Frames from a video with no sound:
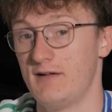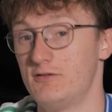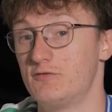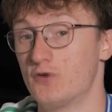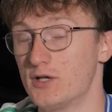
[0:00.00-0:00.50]

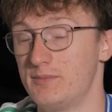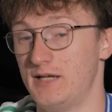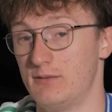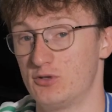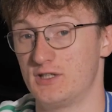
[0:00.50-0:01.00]
haven't fully
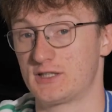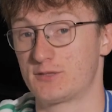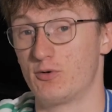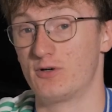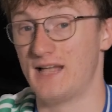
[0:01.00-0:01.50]
been able to
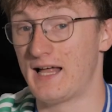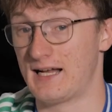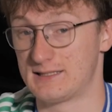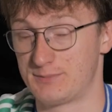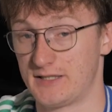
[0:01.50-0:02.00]
explore that
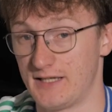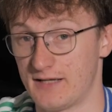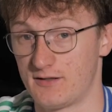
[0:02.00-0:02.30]
aspect yet